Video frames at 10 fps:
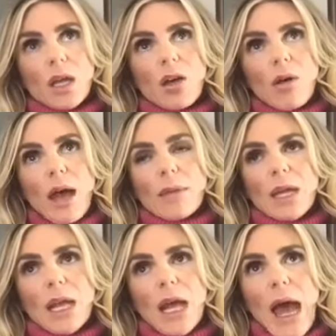though, I
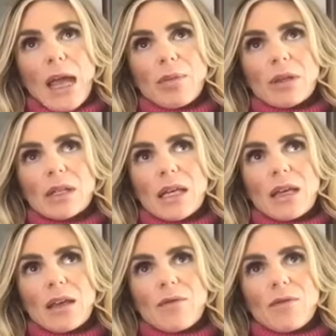mean, I
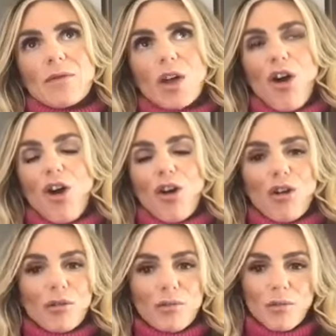believe we
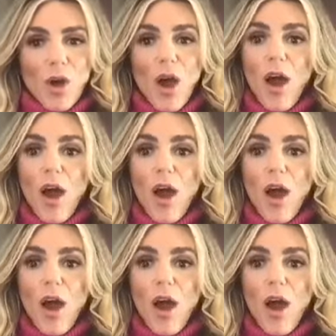all,